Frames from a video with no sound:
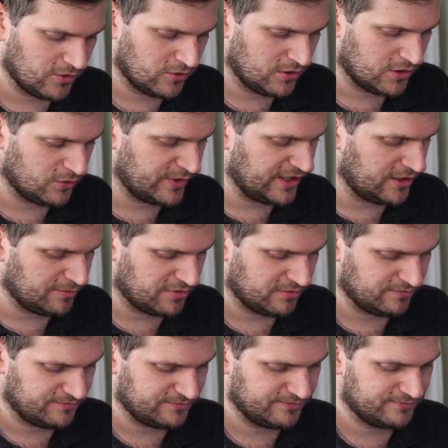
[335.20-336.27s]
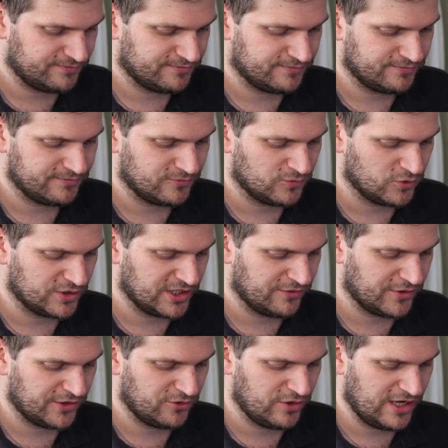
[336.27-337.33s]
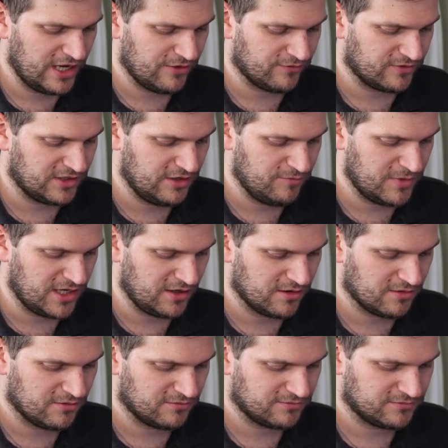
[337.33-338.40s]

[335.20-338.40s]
All the way up. Whatever you have, give me.